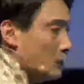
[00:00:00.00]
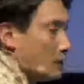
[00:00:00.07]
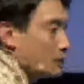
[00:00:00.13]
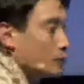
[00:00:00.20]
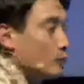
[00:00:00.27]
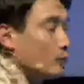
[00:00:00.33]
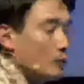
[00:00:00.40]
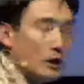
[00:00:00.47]

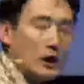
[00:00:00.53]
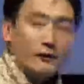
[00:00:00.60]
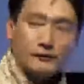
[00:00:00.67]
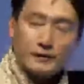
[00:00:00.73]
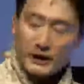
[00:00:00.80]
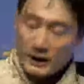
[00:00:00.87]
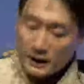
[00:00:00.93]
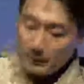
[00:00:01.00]
So
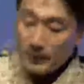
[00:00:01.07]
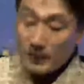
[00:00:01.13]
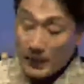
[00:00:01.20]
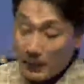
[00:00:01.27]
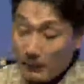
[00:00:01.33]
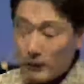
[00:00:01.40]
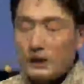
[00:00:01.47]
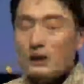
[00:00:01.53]
after he
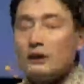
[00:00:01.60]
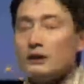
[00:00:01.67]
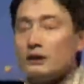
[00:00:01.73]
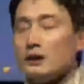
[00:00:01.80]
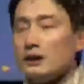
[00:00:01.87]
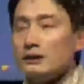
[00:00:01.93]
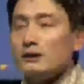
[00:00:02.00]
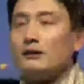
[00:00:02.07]
became king
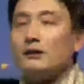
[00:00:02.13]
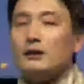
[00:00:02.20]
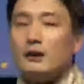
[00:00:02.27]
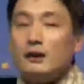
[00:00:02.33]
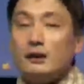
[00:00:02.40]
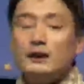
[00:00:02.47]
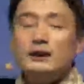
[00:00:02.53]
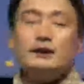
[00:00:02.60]
in the
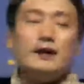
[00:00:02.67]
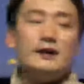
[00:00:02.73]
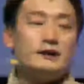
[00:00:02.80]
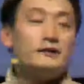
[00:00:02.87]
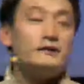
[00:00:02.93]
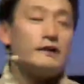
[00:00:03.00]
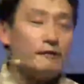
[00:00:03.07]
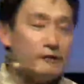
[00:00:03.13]
early
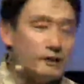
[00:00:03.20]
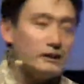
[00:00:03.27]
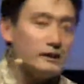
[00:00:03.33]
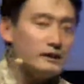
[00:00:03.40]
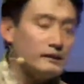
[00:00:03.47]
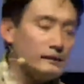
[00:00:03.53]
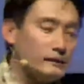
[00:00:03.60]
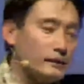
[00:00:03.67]

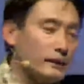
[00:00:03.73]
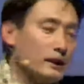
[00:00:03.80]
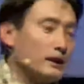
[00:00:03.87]
1970s,